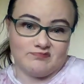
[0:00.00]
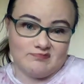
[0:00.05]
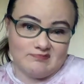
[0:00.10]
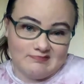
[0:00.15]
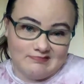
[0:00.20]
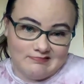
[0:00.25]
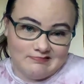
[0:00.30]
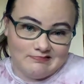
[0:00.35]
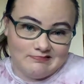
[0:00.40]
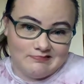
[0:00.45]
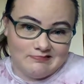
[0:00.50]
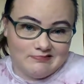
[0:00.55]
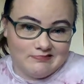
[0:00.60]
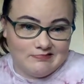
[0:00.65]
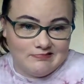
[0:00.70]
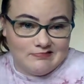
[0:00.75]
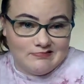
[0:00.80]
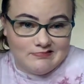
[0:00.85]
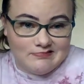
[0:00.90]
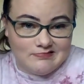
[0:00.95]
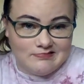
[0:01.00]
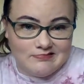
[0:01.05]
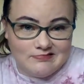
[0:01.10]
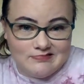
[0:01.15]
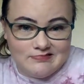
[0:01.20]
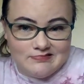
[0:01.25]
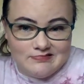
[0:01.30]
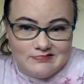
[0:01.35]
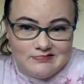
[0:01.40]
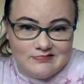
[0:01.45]

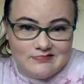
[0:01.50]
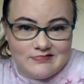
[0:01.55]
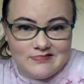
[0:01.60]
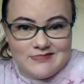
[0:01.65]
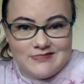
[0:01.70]
[no speech]